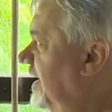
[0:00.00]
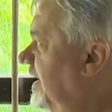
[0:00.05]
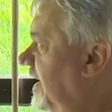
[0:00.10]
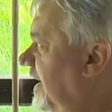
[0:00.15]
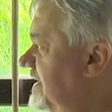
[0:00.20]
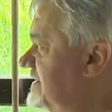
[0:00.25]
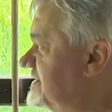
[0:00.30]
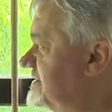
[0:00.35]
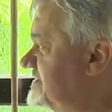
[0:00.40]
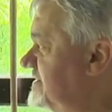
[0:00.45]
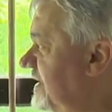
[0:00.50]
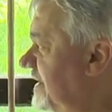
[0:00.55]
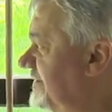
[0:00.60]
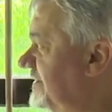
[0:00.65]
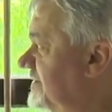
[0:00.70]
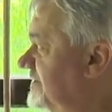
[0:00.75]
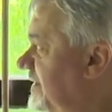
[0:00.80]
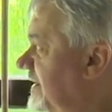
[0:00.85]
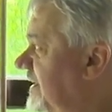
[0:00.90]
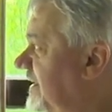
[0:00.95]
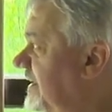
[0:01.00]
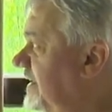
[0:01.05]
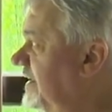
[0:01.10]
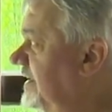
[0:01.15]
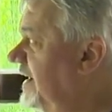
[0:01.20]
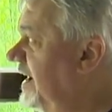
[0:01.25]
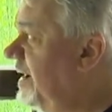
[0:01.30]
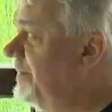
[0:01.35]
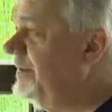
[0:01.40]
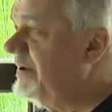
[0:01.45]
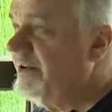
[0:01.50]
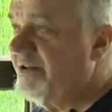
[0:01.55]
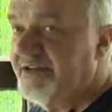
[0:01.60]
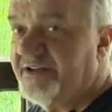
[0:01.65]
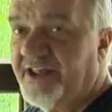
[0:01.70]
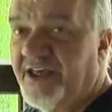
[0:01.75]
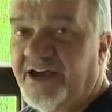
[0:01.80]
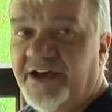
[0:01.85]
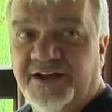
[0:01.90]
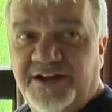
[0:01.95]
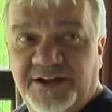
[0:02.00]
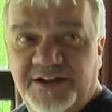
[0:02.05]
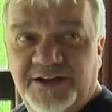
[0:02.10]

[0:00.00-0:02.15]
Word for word: I just love it, really. I mean, there.